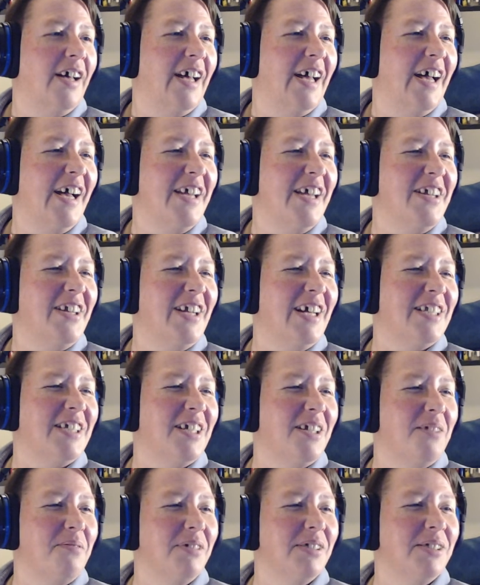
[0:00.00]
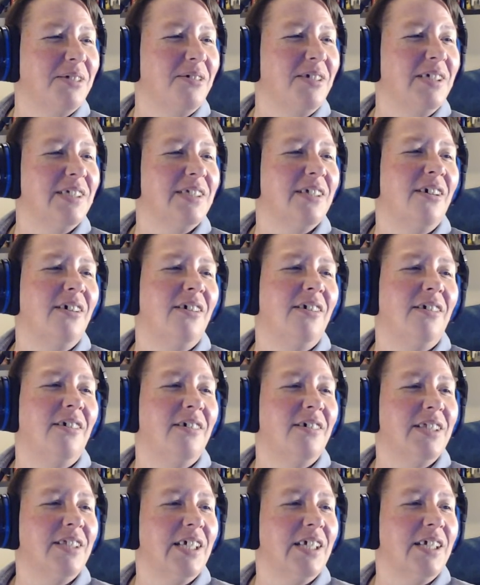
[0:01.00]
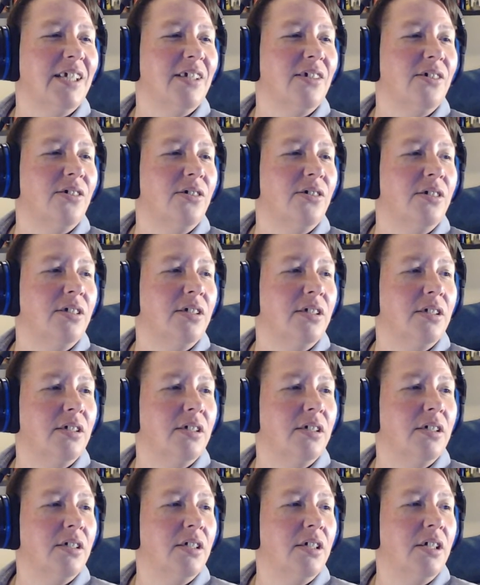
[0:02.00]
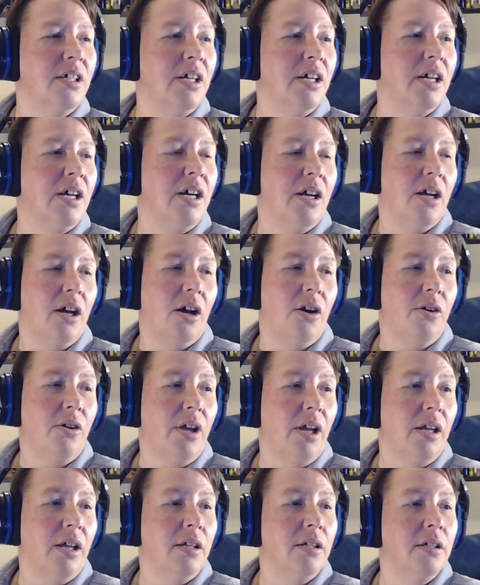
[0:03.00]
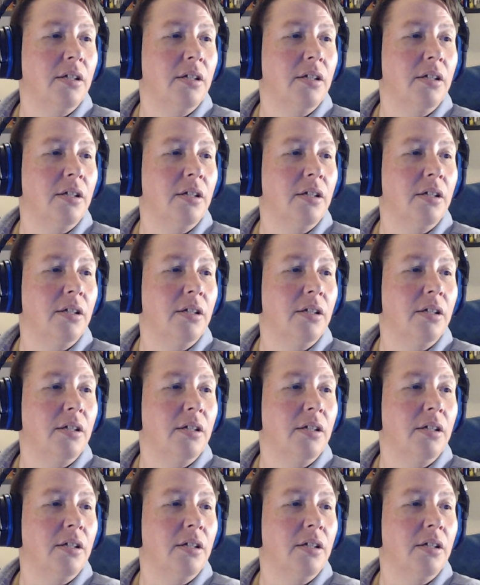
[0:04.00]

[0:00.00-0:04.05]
you're not telling my stories? Oh, thank you. Okay.